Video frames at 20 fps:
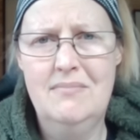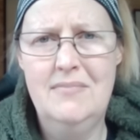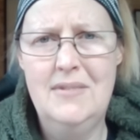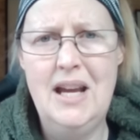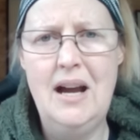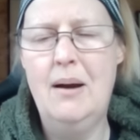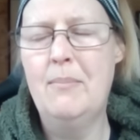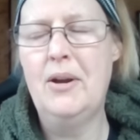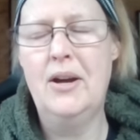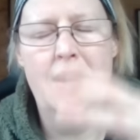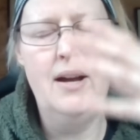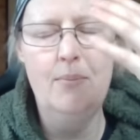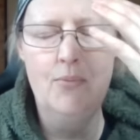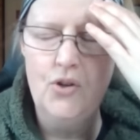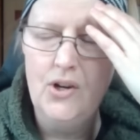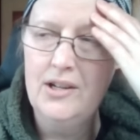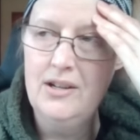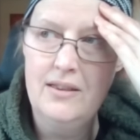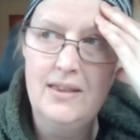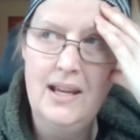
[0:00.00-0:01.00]
Yeah, I'm
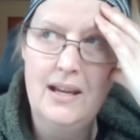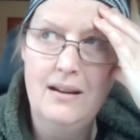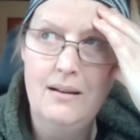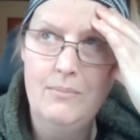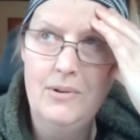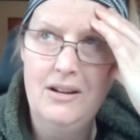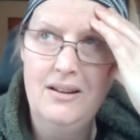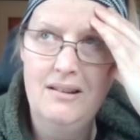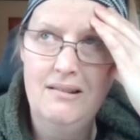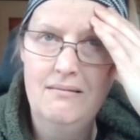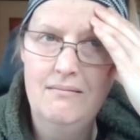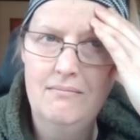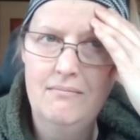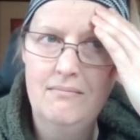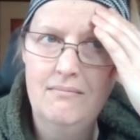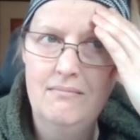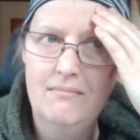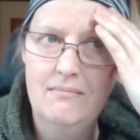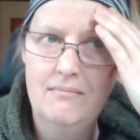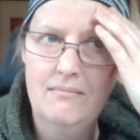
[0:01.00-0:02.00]
trying to think. I'm like,
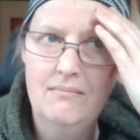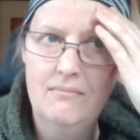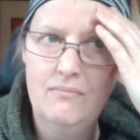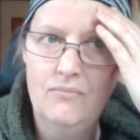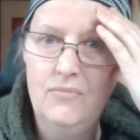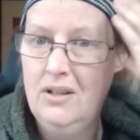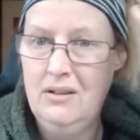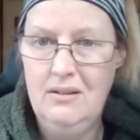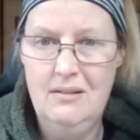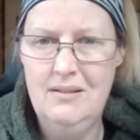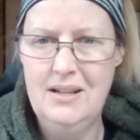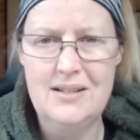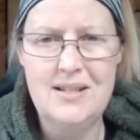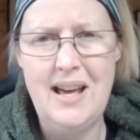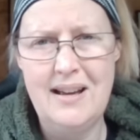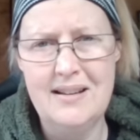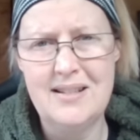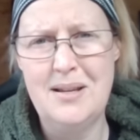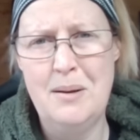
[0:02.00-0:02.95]
no, it's that